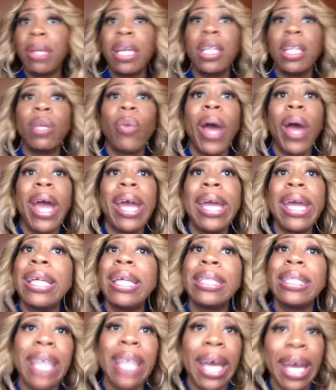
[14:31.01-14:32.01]
Either way, he
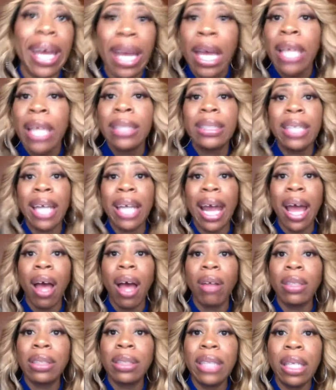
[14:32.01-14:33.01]
didn't say sit
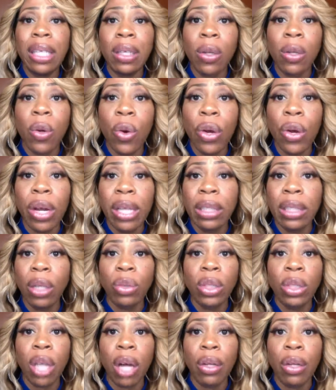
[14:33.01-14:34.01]
down and sit in the corner and
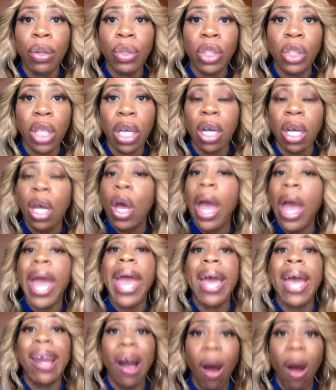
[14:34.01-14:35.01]
don't start no jump
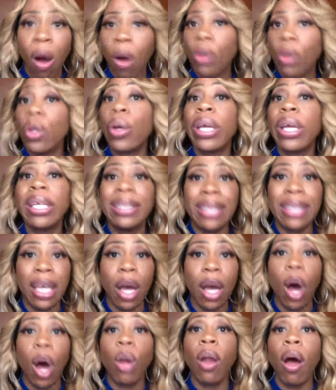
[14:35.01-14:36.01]
at all. No, he said,
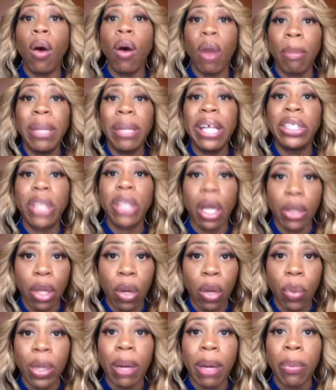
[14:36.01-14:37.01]
hold on, I'm going to let y'all
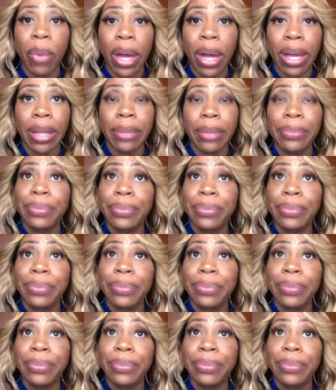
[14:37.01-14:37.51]
know when I'm ready.